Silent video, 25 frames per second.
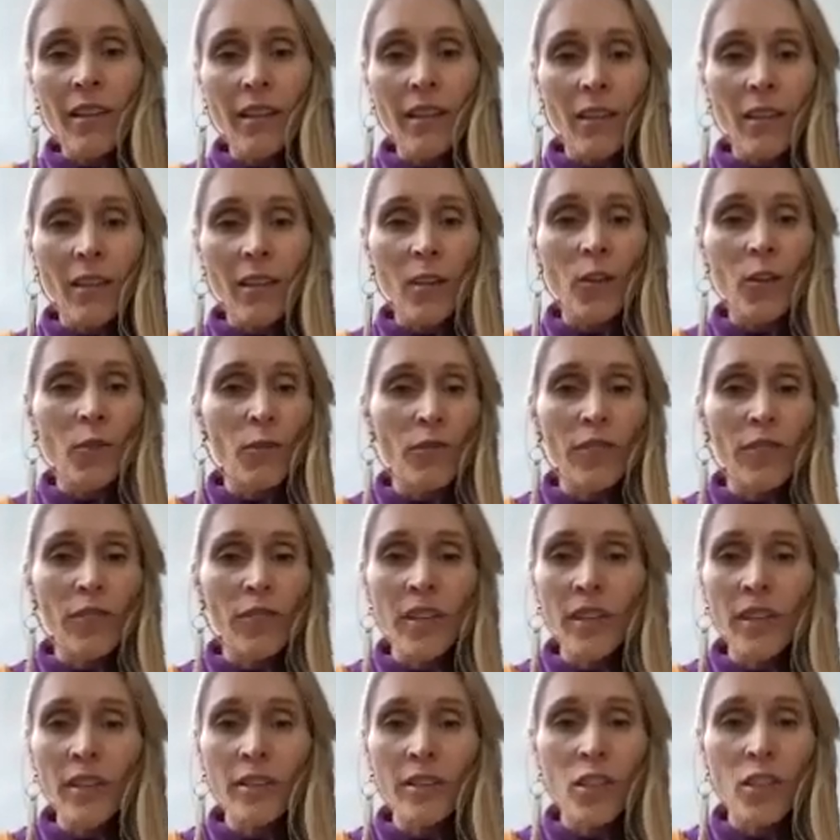you
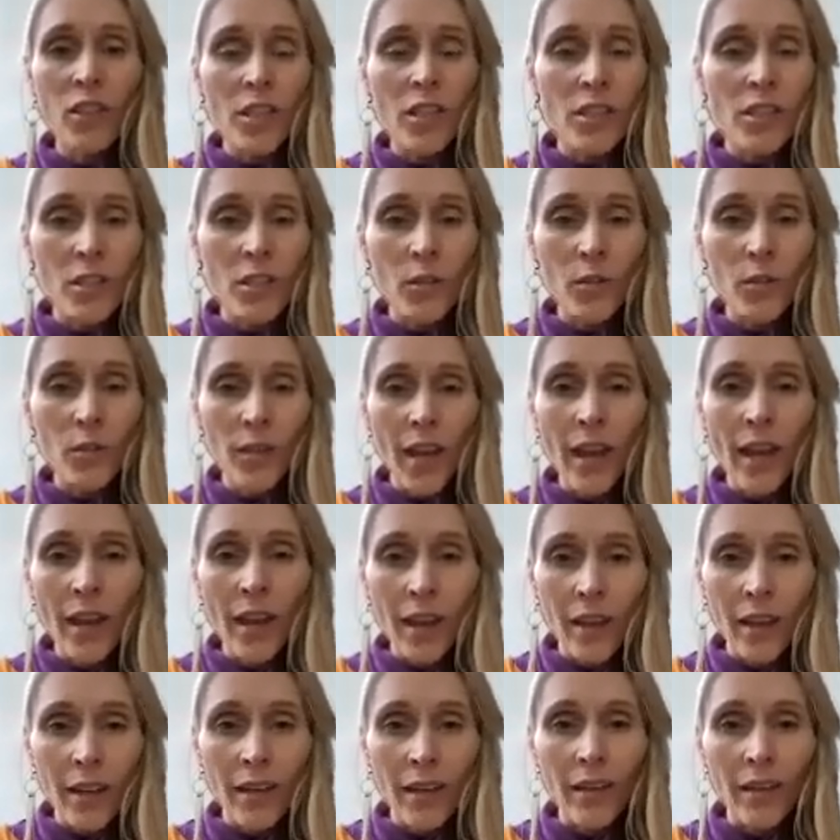feel just
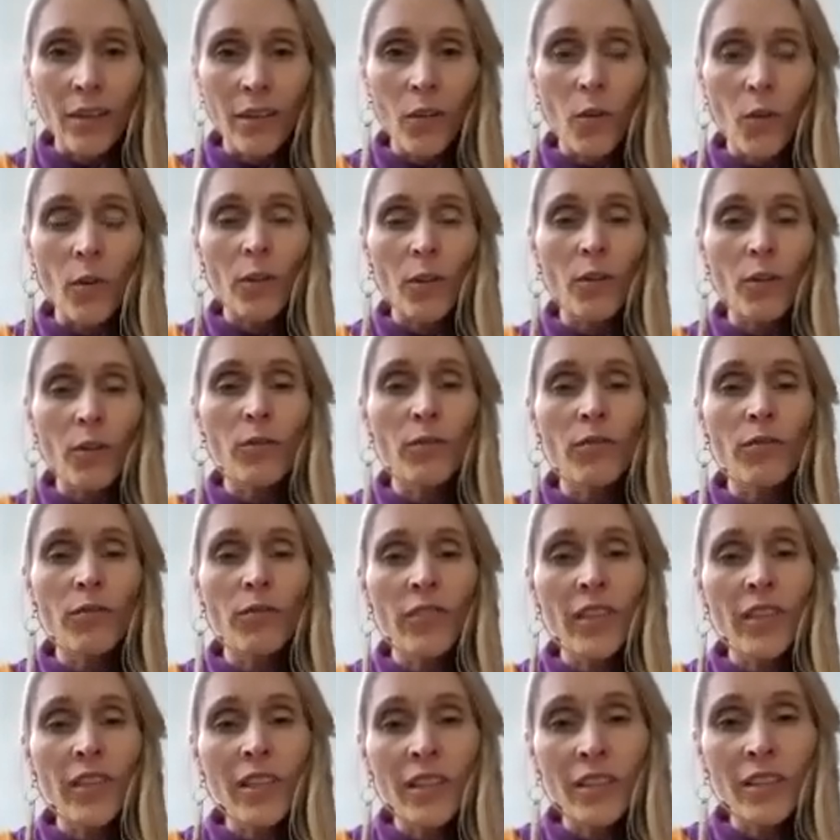okay or you
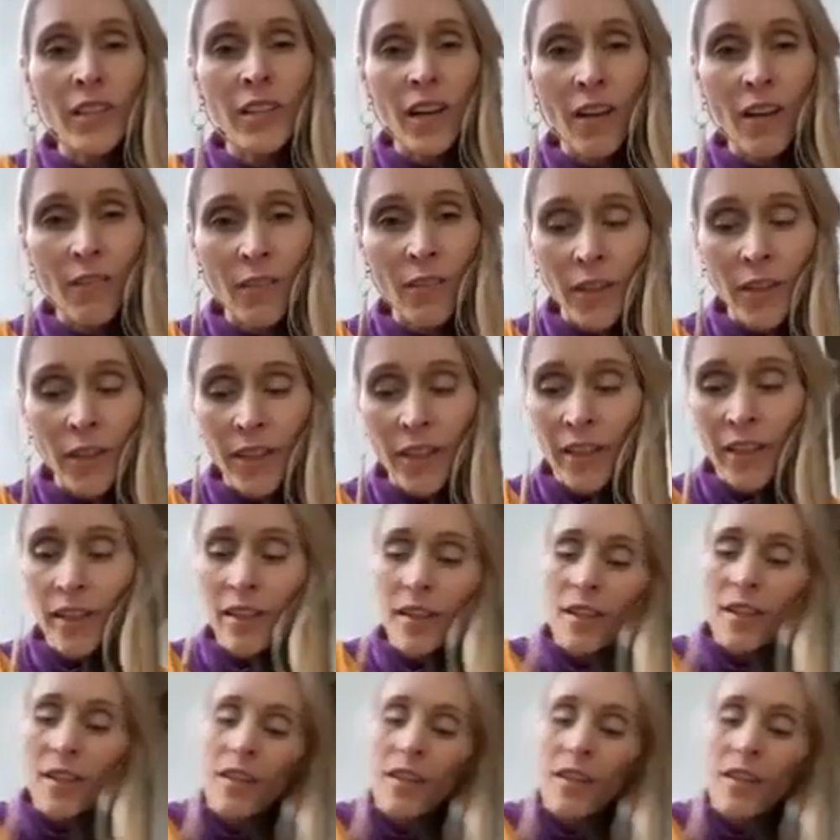feel comforted.